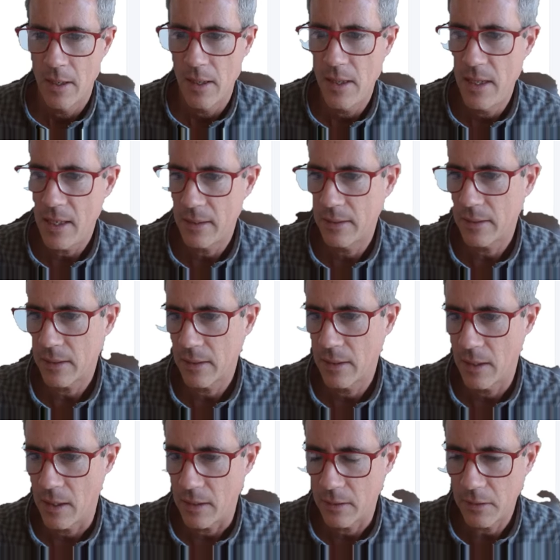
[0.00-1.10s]
This
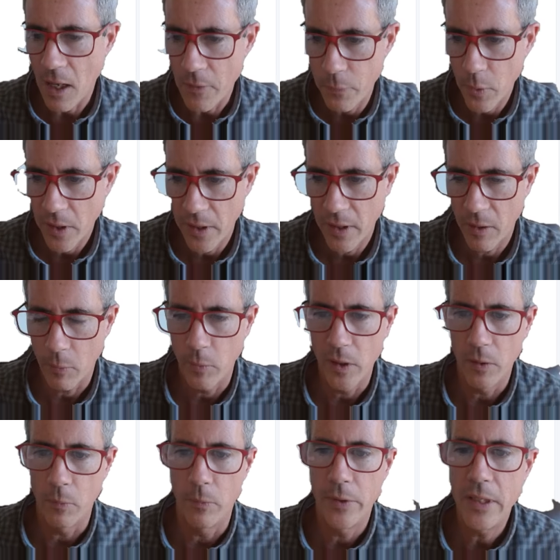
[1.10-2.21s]
software here
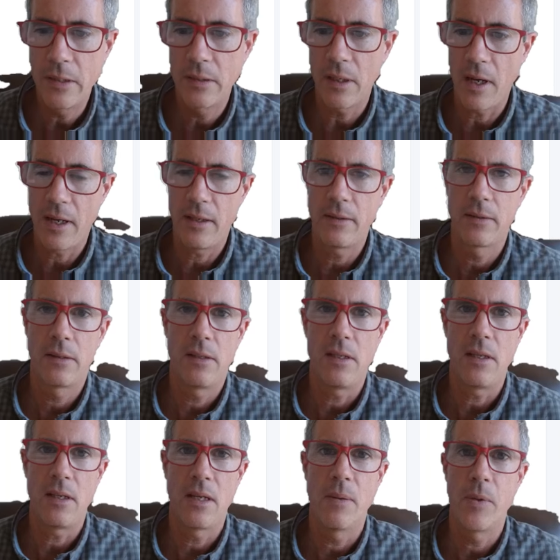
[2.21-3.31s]
will resize
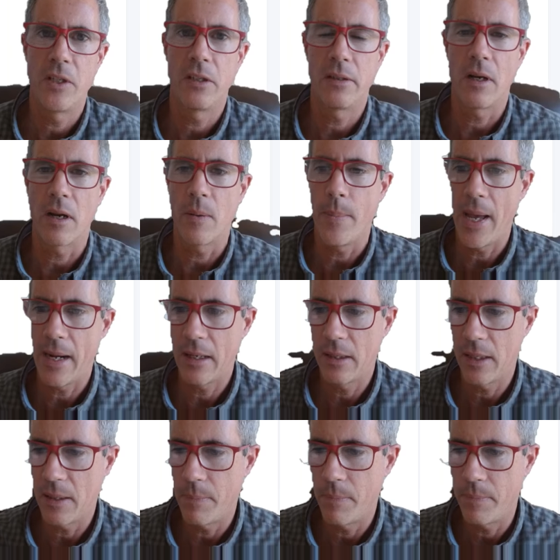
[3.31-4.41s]
the images
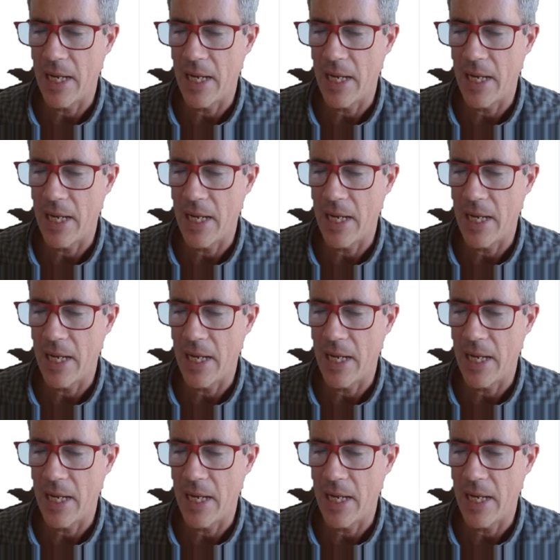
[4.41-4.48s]
automatically